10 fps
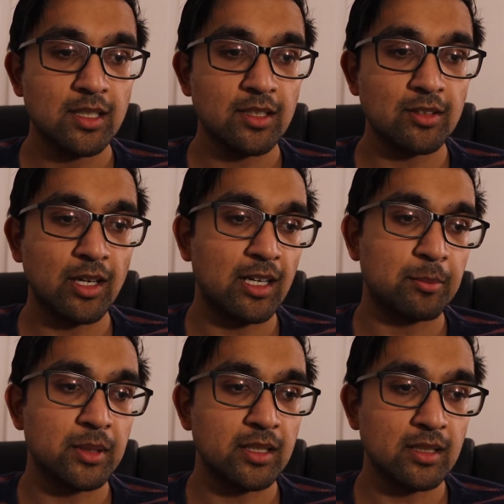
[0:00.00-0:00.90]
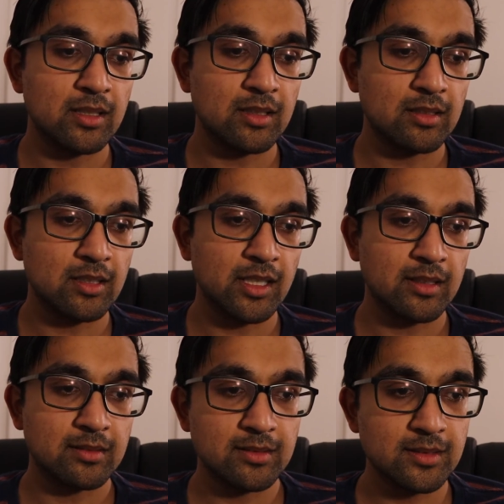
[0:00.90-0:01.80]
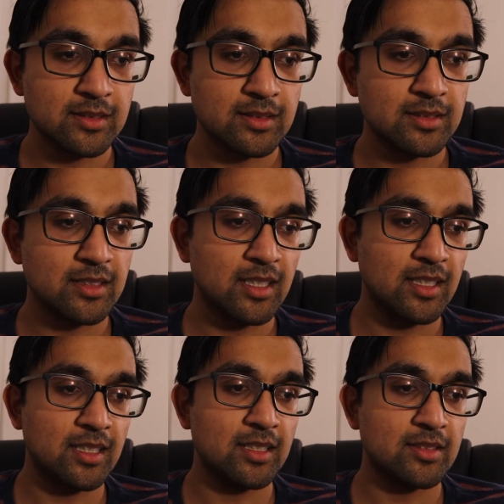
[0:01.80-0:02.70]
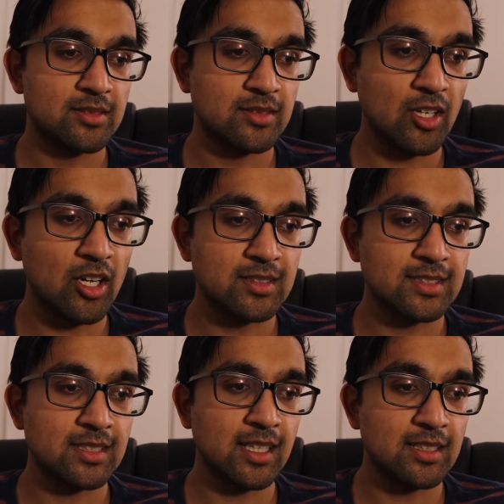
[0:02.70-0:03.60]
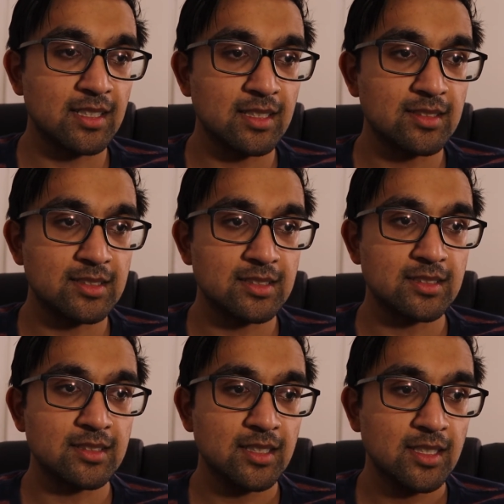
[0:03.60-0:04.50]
how many, like, thoughts and ideas and